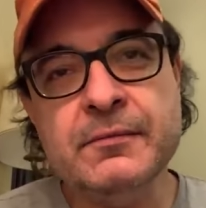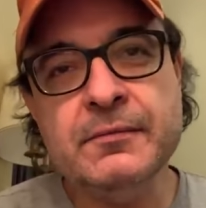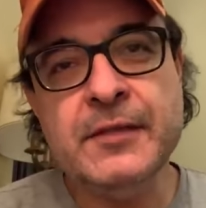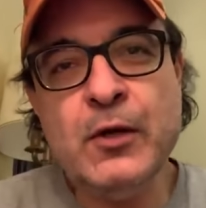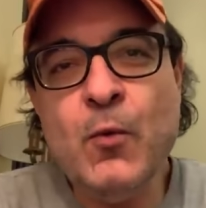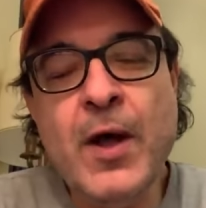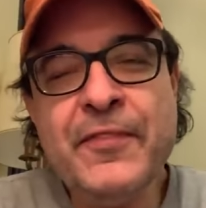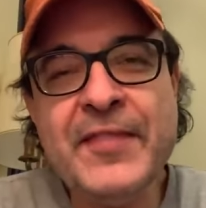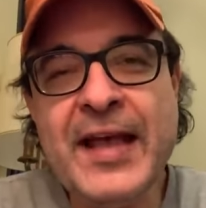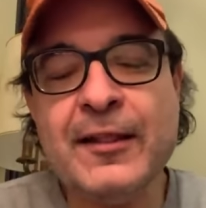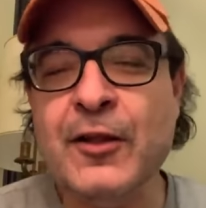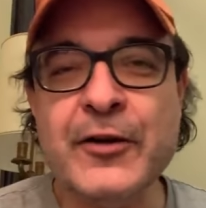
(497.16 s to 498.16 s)
They don't want
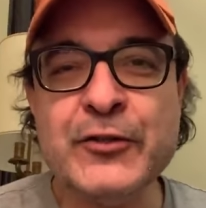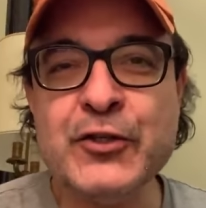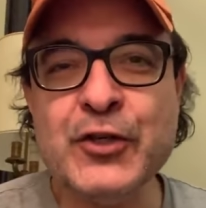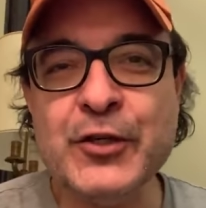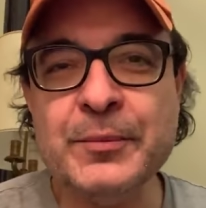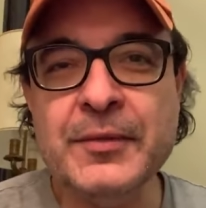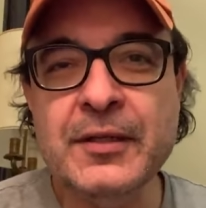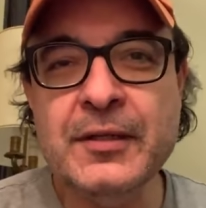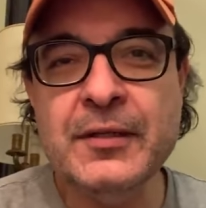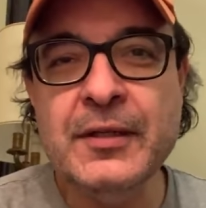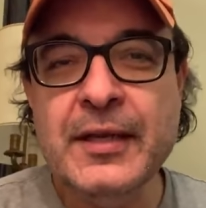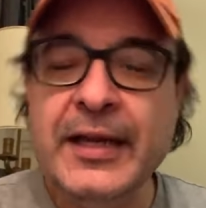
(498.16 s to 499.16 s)
that long term.
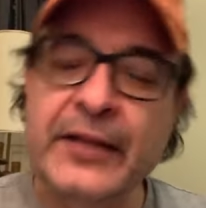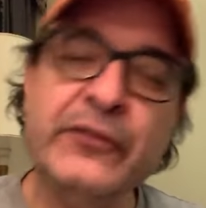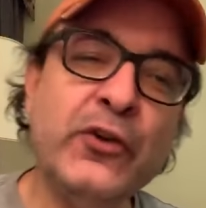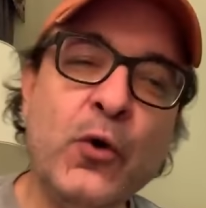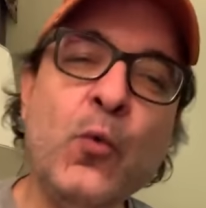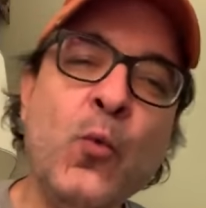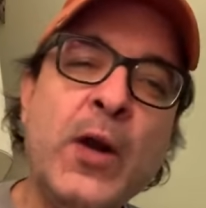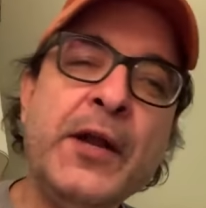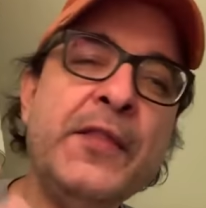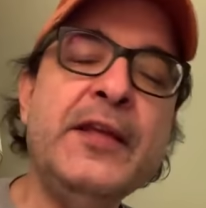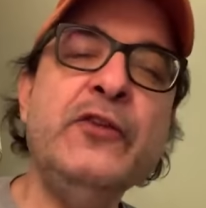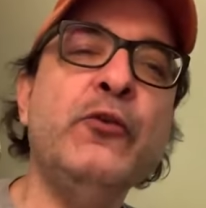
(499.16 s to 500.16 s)
And so what
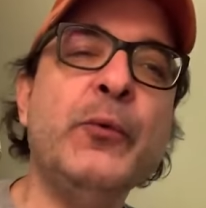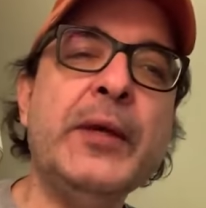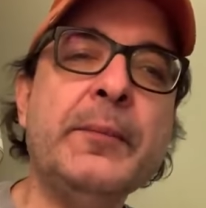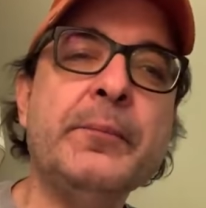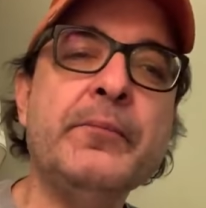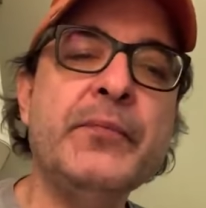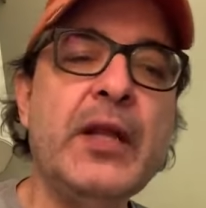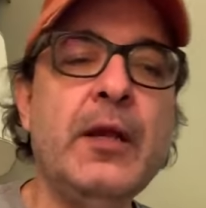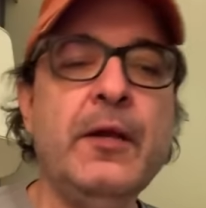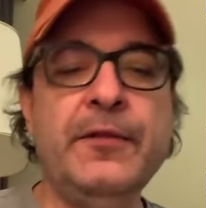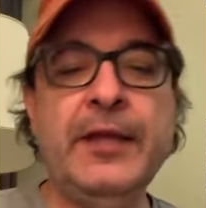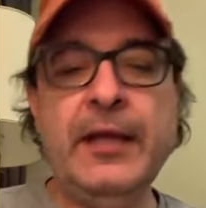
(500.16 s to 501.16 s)
are they doing?
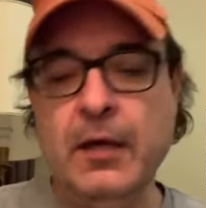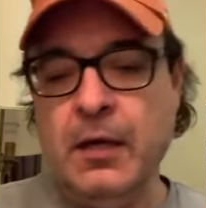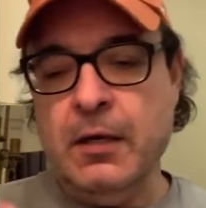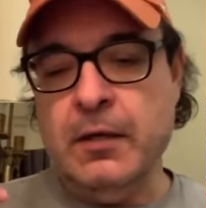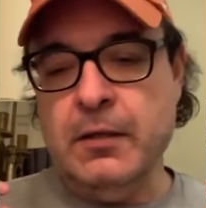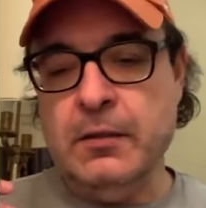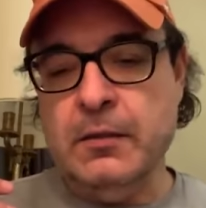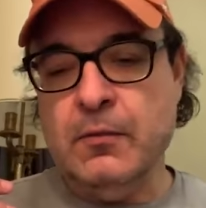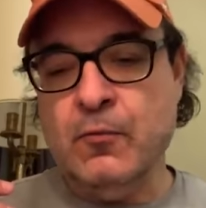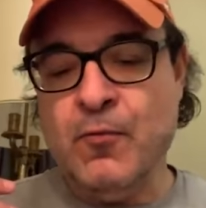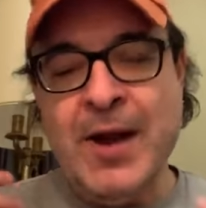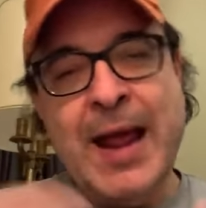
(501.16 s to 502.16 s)
They are
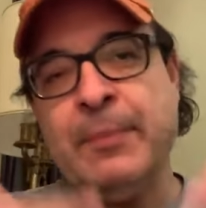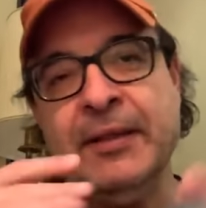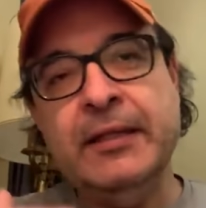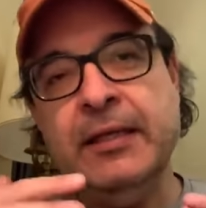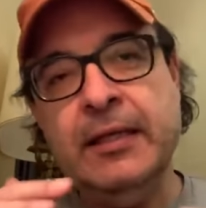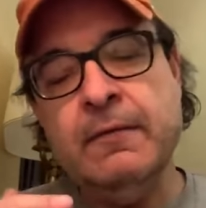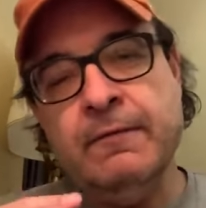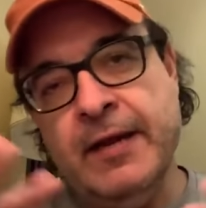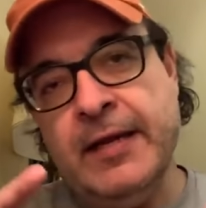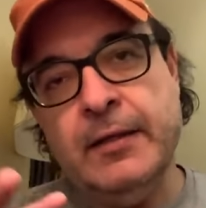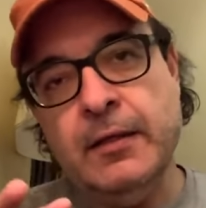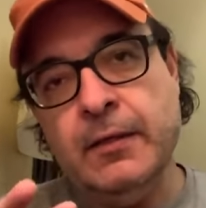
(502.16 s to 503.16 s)
rapidly
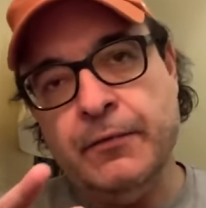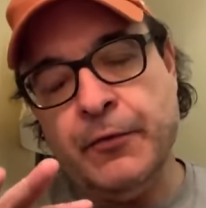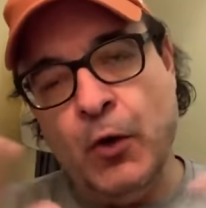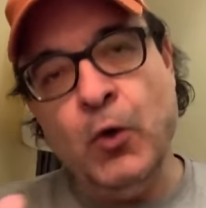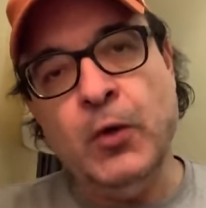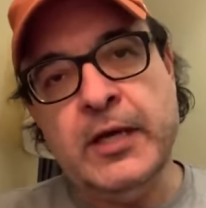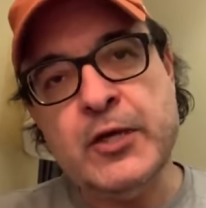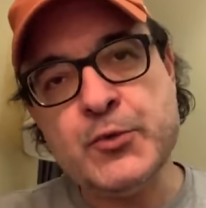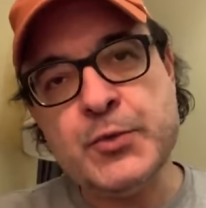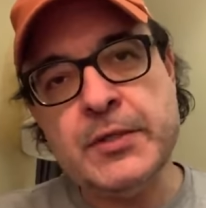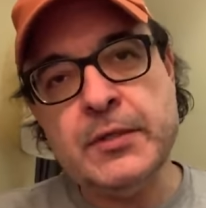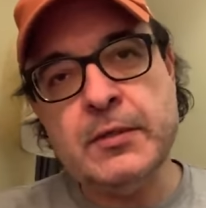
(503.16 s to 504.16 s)
invading the whole
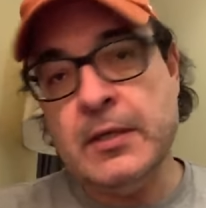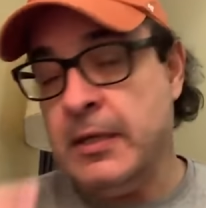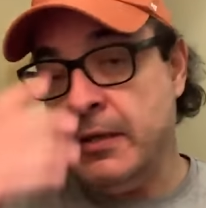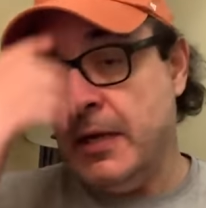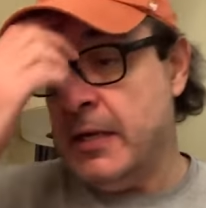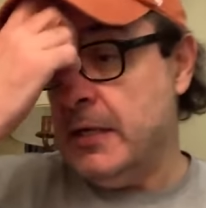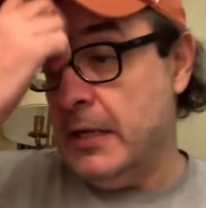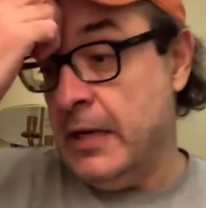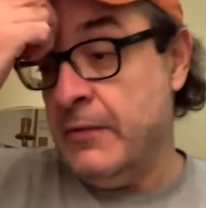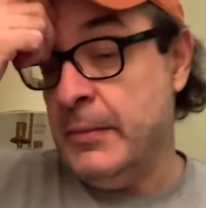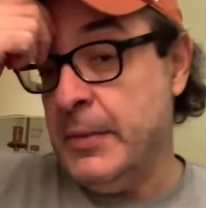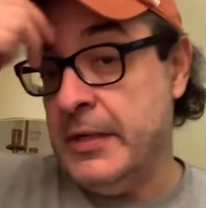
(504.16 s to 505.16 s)
country, and
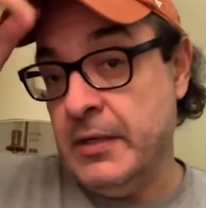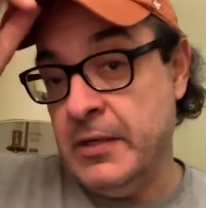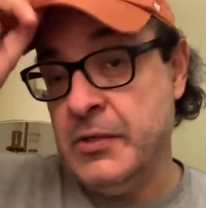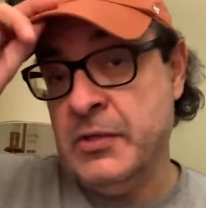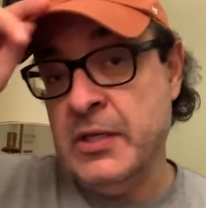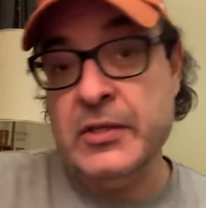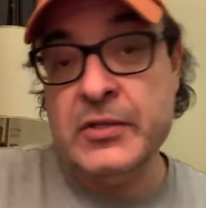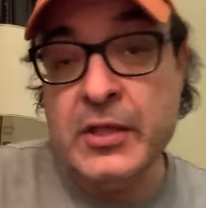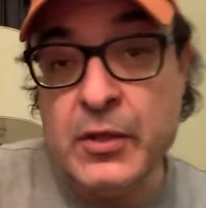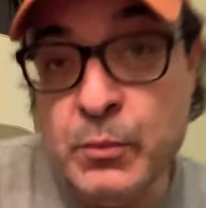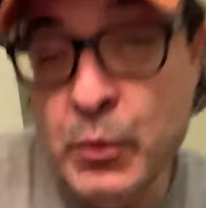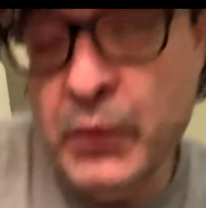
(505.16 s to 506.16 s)
everybody concedes
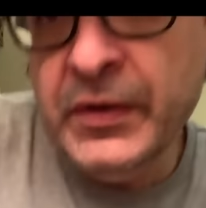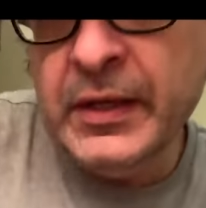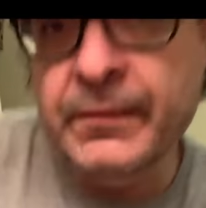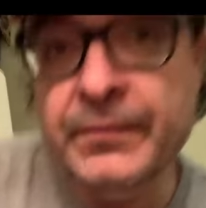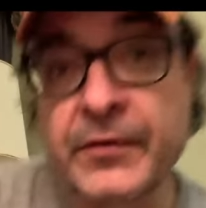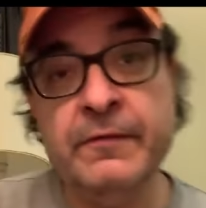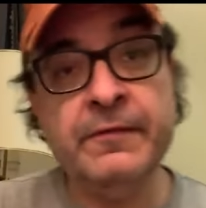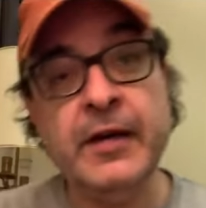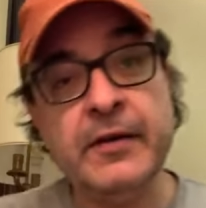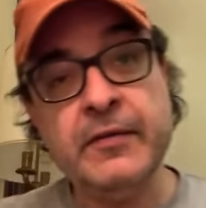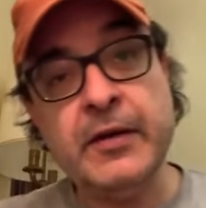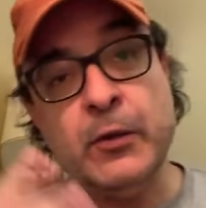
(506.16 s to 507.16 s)
that they're moving
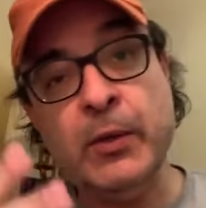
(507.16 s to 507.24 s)
very, very